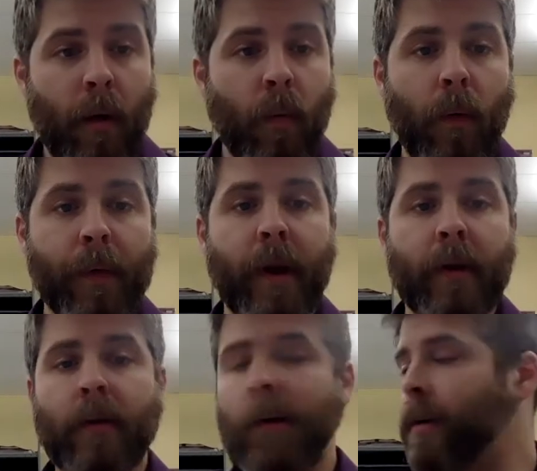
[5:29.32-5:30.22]
what we are
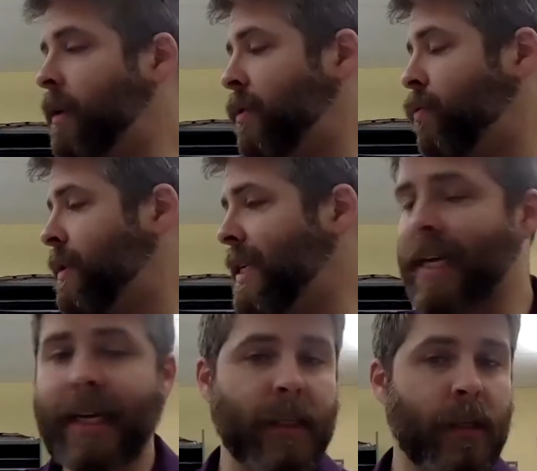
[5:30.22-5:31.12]
going to
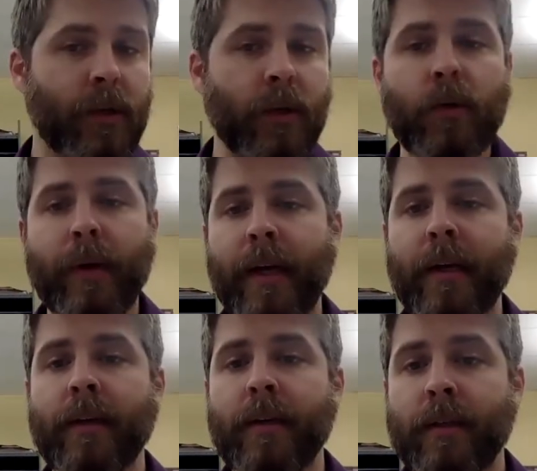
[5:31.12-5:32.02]
need to do
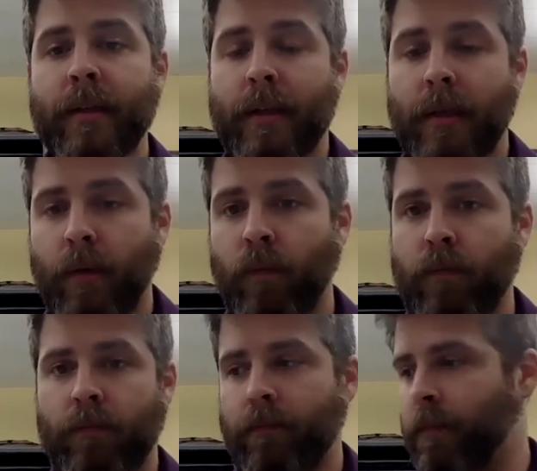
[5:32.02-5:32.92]
is
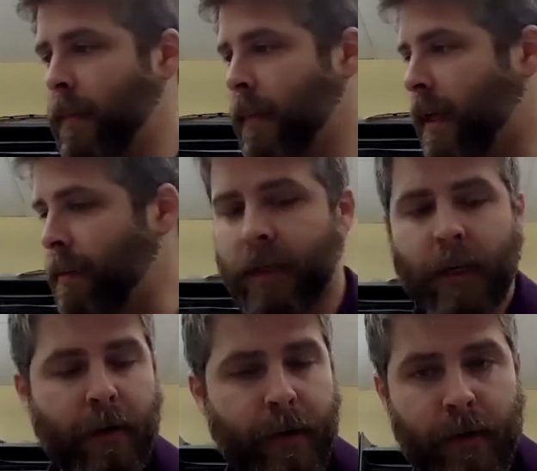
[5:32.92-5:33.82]
get
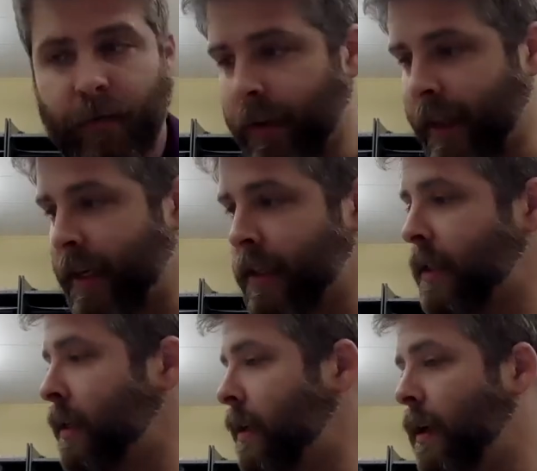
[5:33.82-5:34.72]
materials for
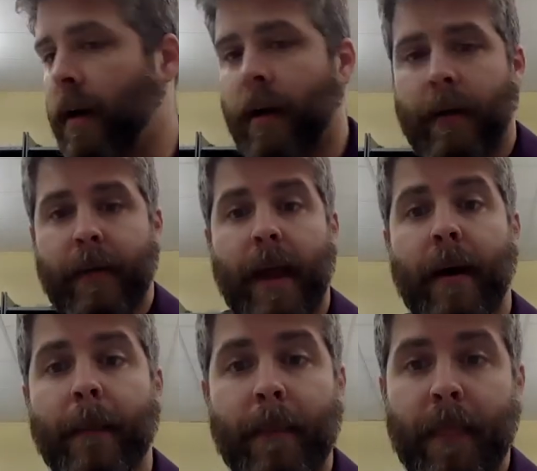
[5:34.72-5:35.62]
this.
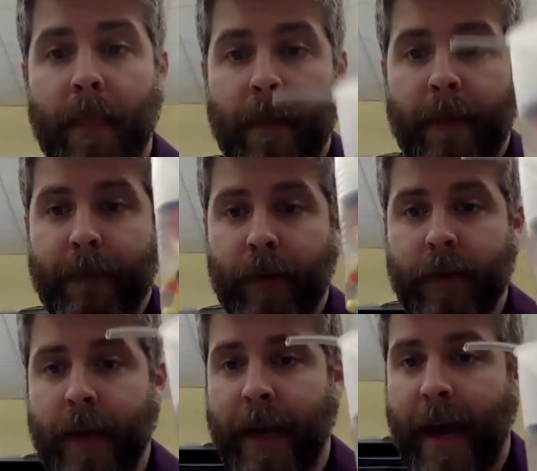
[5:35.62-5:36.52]
Now,
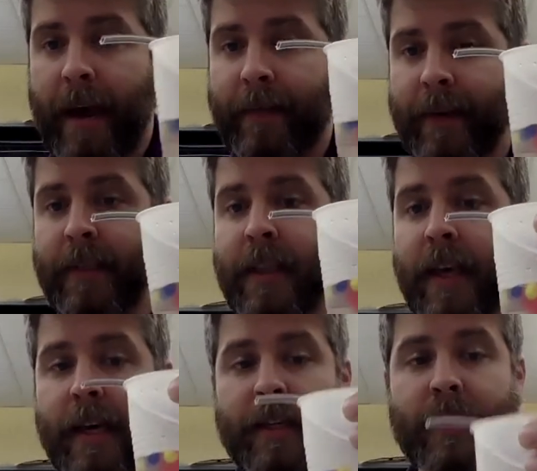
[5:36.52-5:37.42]
first thing I have is
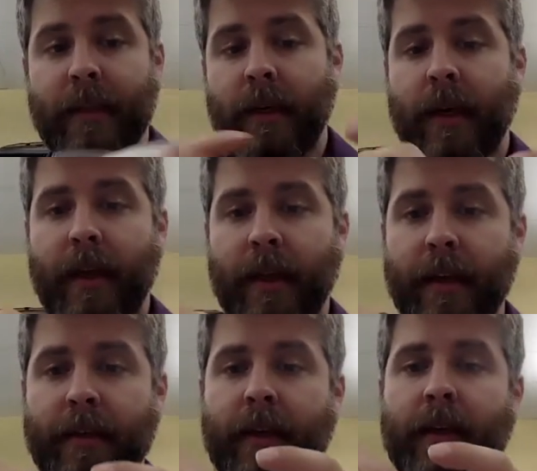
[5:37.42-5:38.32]
this.
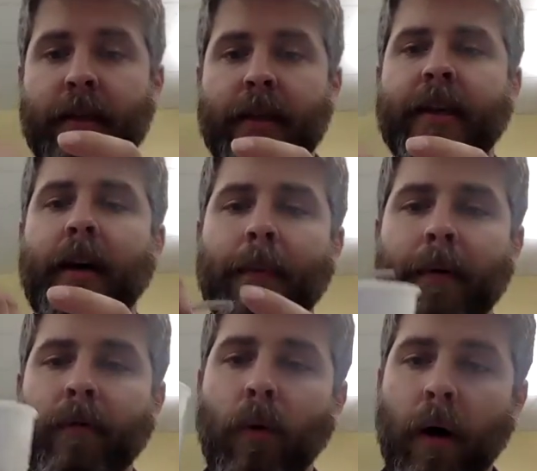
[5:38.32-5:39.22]
This is a cup
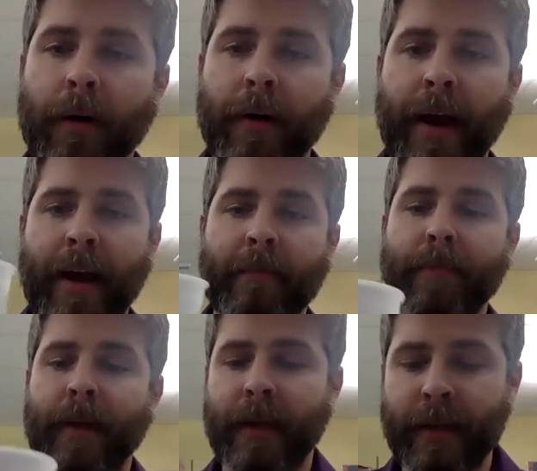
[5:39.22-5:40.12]
of water and
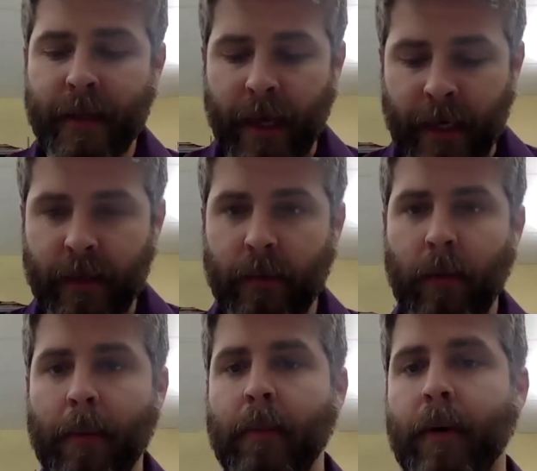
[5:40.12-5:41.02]
beads and some
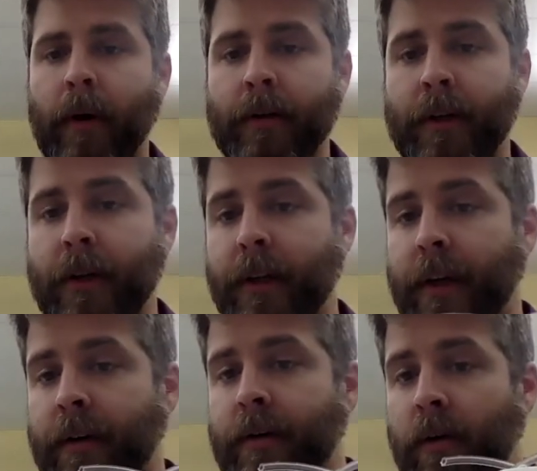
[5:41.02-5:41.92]
rubber balls in
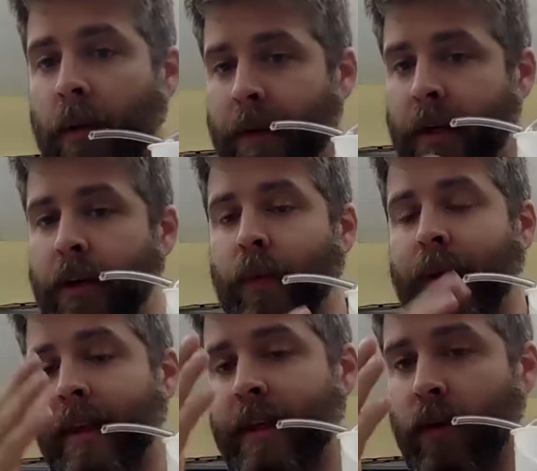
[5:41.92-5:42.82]
here. So let me tell you
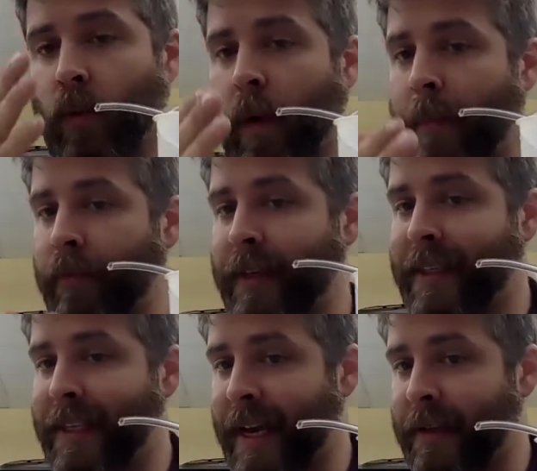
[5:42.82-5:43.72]
what this
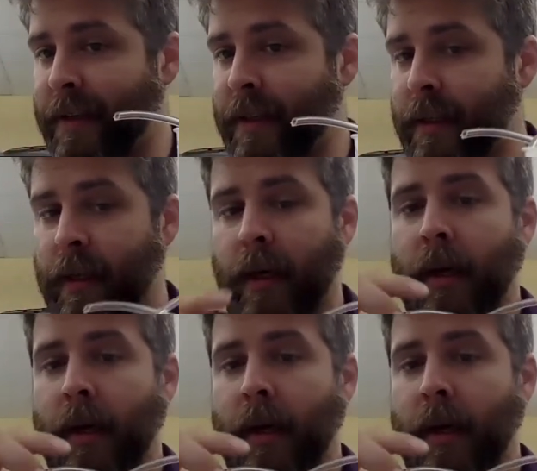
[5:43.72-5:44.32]
represents.